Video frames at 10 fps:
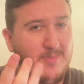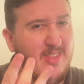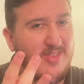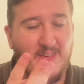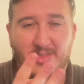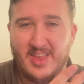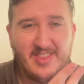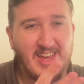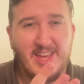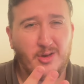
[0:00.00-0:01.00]
Are
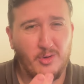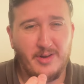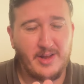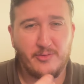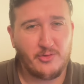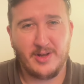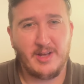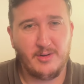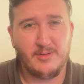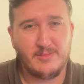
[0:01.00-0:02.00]
they a good enough
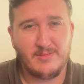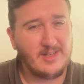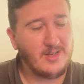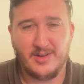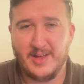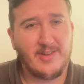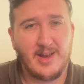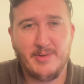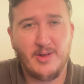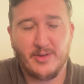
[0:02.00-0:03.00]
trio? You're going to have to
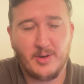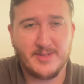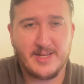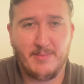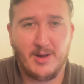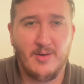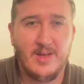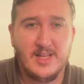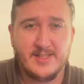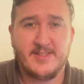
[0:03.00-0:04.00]
let me know in the comments down below.
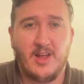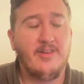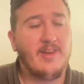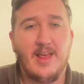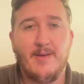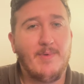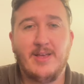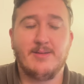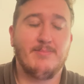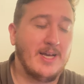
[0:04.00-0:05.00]
Son
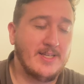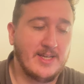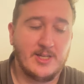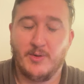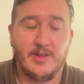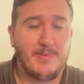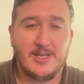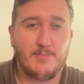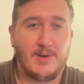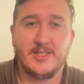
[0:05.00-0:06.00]
is amazing. He's one of the
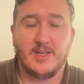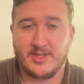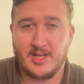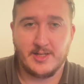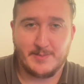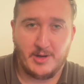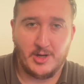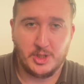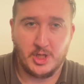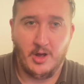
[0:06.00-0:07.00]
best players I've seen in a
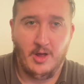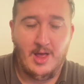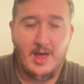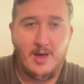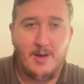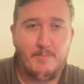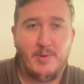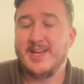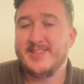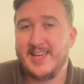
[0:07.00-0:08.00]
Spurs shirt.
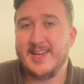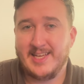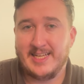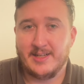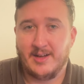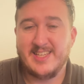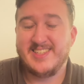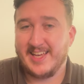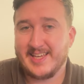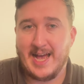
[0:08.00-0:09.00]
But is he a leader? Is
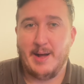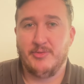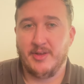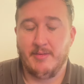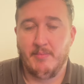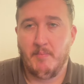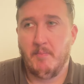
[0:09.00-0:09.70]
he a captain?